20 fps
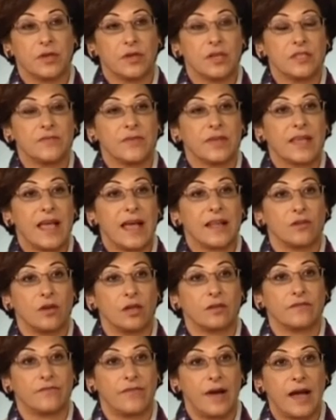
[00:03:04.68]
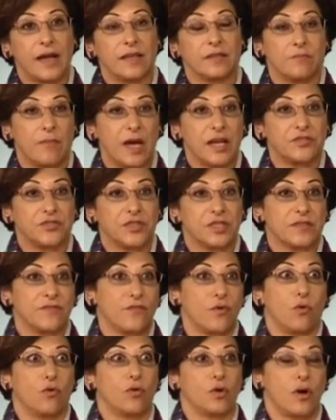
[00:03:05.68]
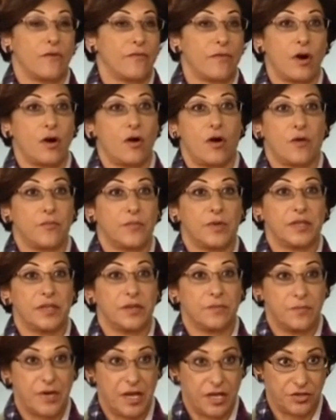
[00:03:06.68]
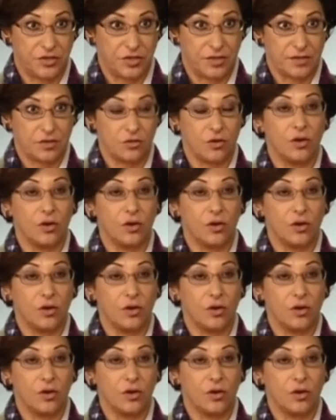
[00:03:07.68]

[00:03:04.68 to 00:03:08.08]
because we cannot find matches for all of our Armenian patients.